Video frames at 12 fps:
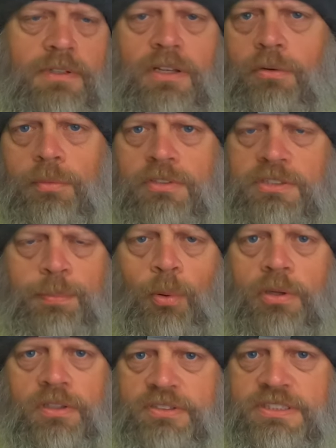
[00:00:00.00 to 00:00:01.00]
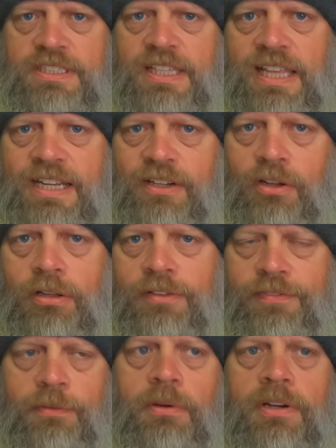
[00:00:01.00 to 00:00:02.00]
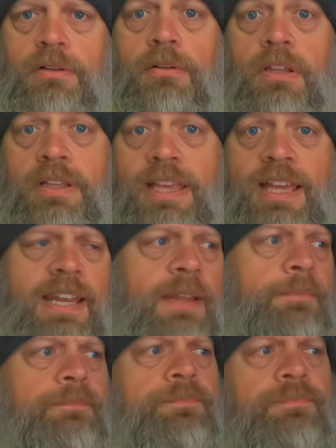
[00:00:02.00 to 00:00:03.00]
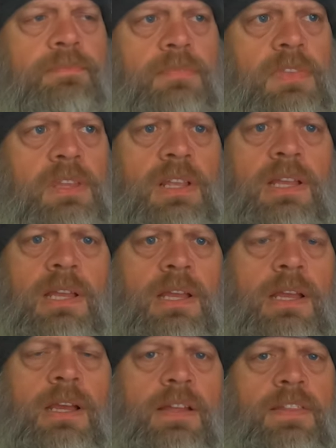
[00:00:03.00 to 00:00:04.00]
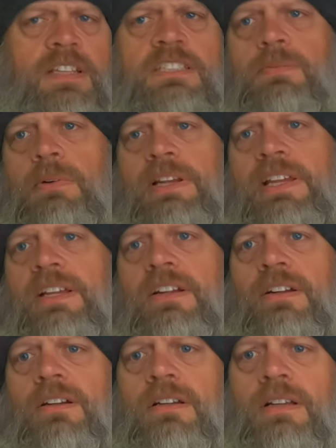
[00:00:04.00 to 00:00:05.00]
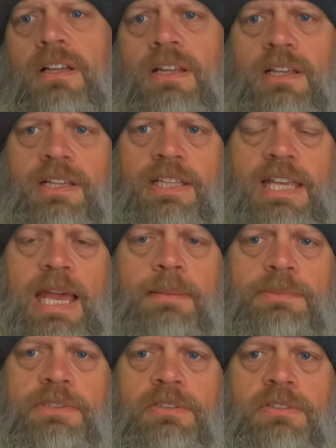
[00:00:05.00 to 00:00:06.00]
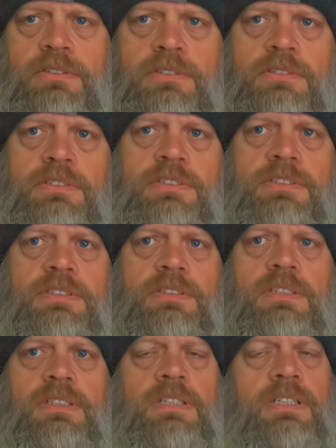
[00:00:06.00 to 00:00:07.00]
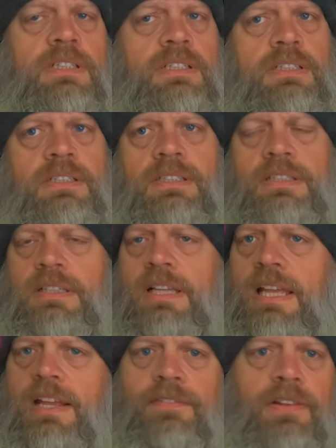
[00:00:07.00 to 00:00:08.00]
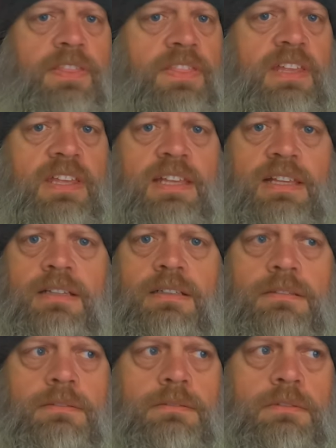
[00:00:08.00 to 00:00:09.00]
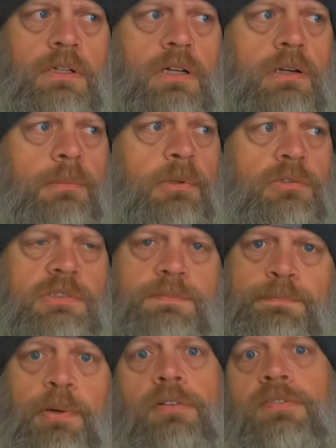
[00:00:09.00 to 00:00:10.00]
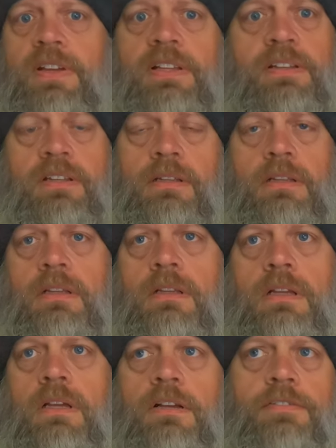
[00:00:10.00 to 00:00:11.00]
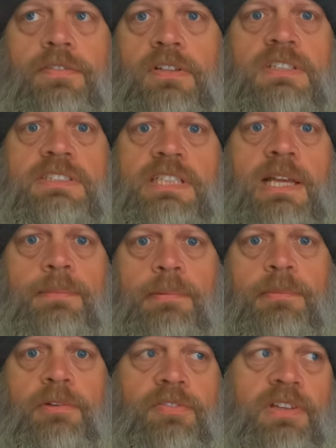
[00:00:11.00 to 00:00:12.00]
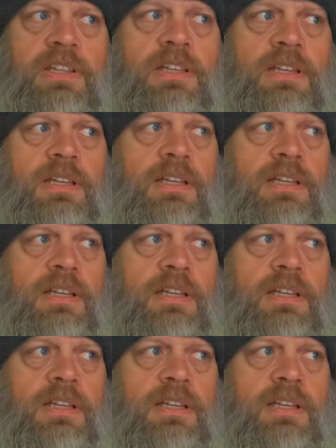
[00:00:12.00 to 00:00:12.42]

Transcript: no real spoilers in that at all if you want to go look at it. This one here captures everything almost perfect for this type of movie.